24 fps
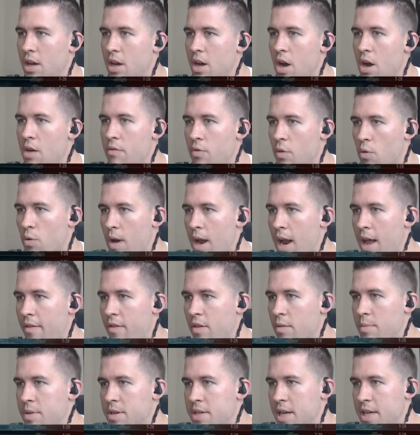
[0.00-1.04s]
overran
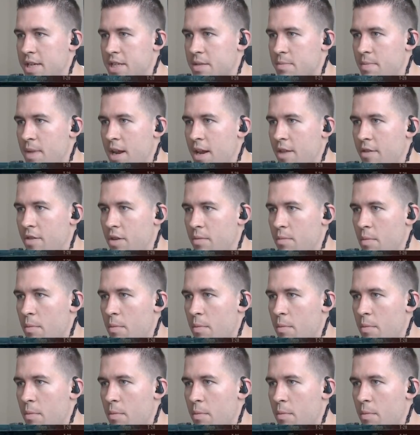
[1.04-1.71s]
them and decimated them.